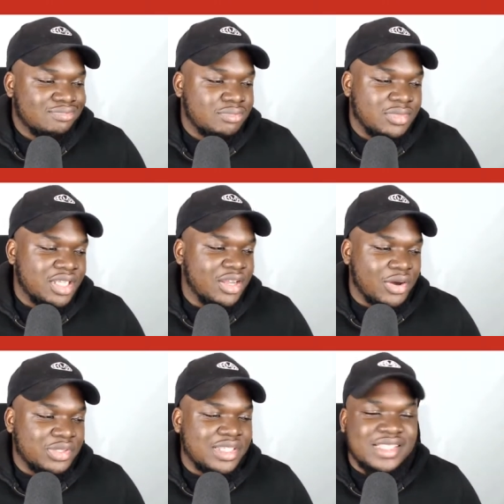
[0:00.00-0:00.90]

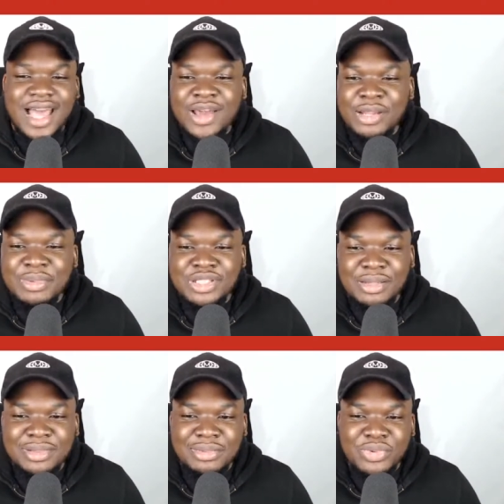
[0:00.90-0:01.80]
is this guy going to be
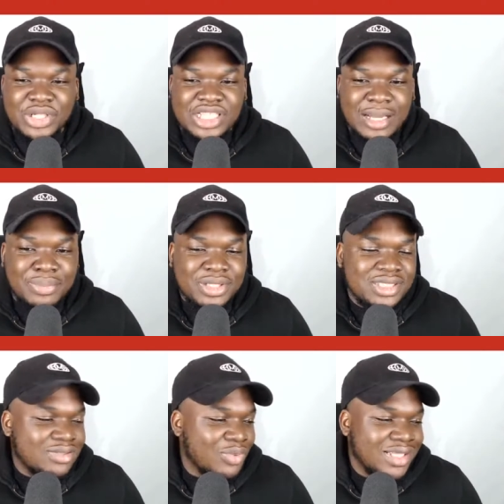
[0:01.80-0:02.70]
WWE
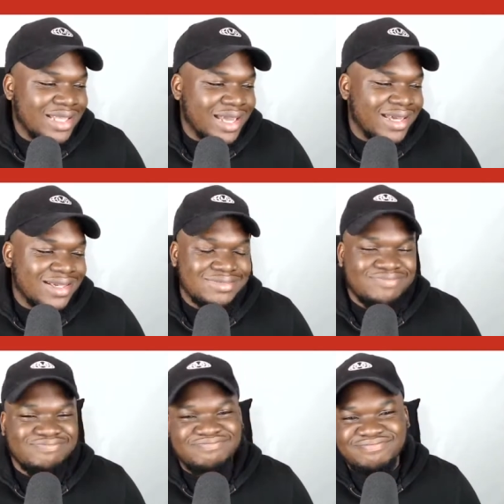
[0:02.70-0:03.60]
champion one day?
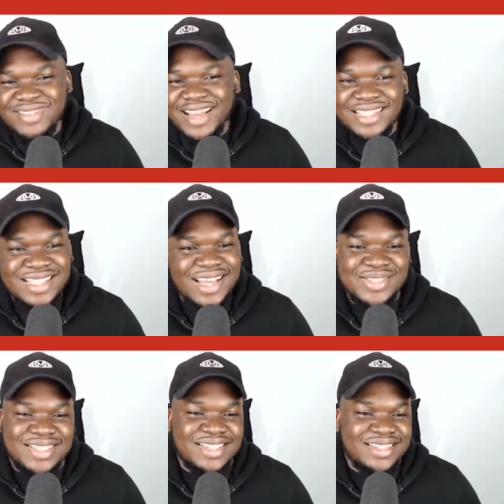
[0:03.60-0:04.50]
I doubt it.